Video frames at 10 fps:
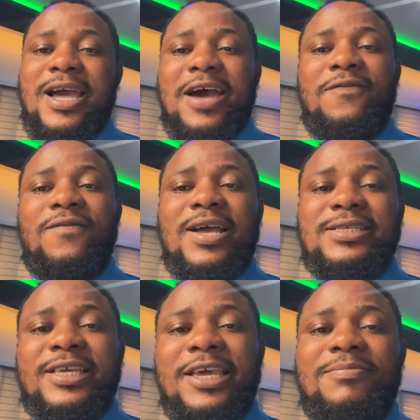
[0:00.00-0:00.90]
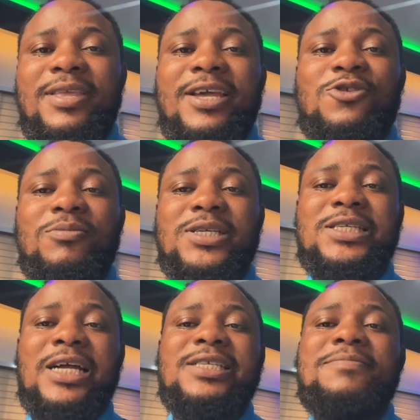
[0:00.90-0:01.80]
and fans came there to be
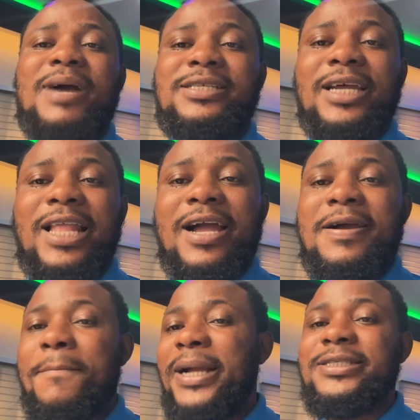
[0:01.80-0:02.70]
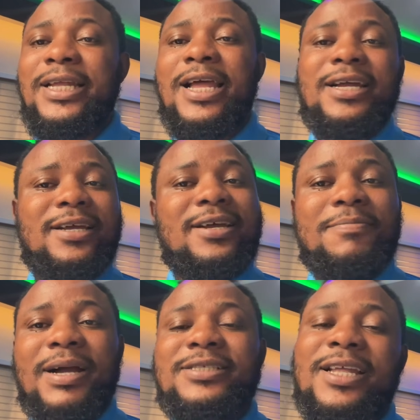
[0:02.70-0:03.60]
shouting, "Machala, Machala,
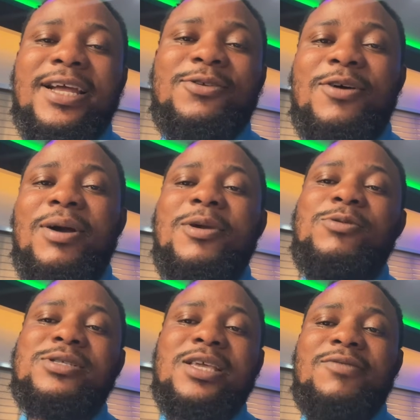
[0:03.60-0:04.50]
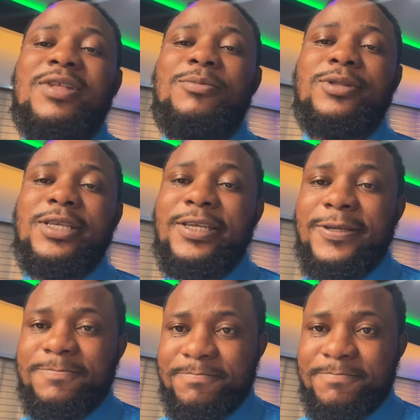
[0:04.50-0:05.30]
Machala." You know how many Wizkid giving him money?